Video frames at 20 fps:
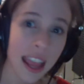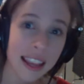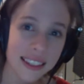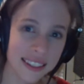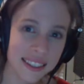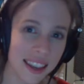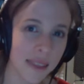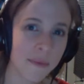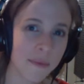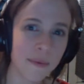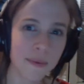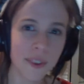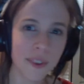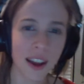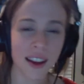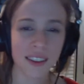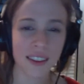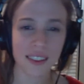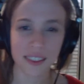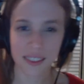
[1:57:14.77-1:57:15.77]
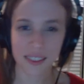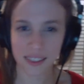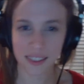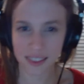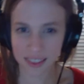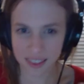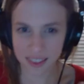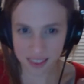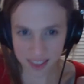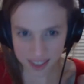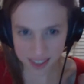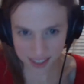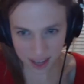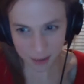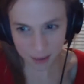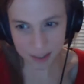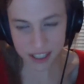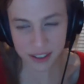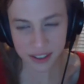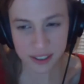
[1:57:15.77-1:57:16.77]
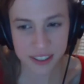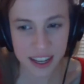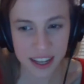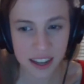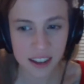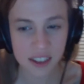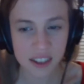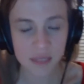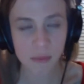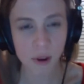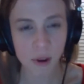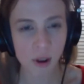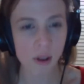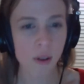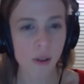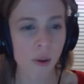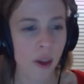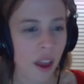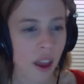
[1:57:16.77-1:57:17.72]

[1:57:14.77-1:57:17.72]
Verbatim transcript: except not this coming Tuesday, not tomorrow.